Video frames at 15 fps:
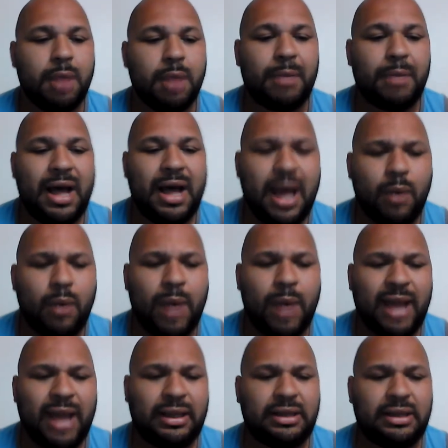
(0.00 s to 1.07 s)
But how
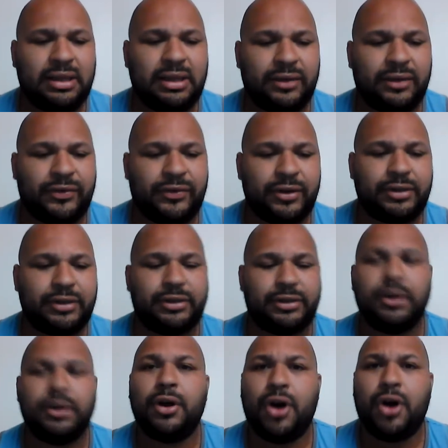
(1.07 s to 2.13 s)
widely different
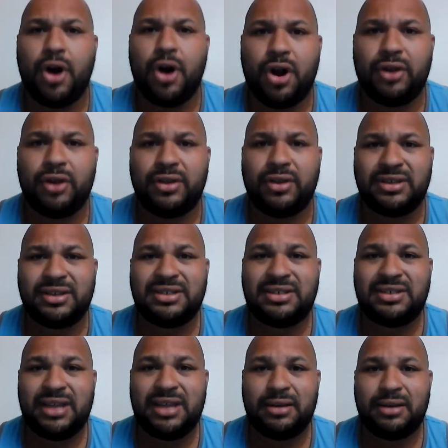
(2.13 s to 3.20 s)
are the
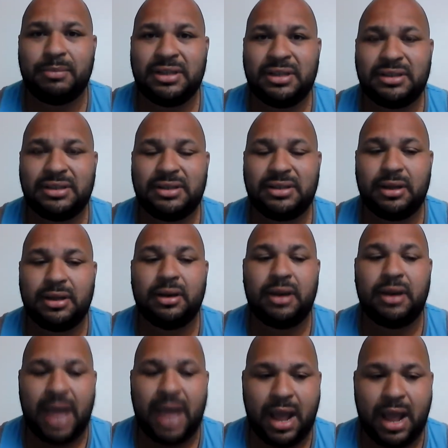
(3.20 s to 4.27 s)
sentiments
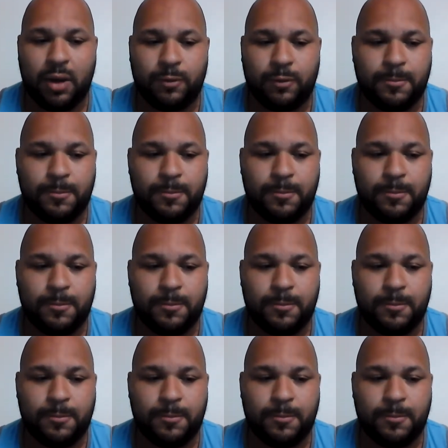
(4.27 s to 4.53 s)
now?